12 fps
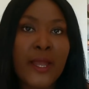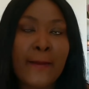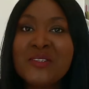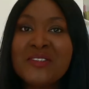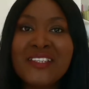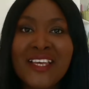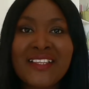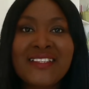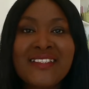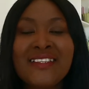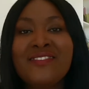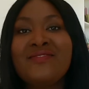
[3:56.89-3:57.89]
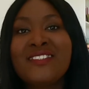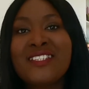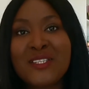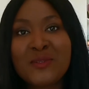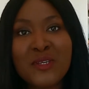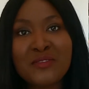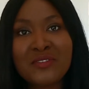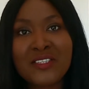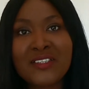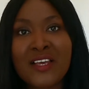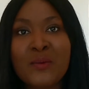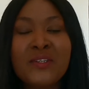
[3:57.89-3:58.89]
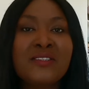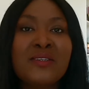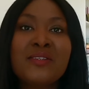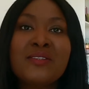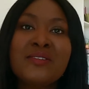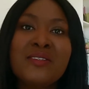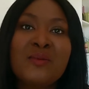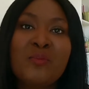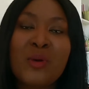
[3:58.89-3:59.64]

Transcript: Once you get the settlement visa, which is also the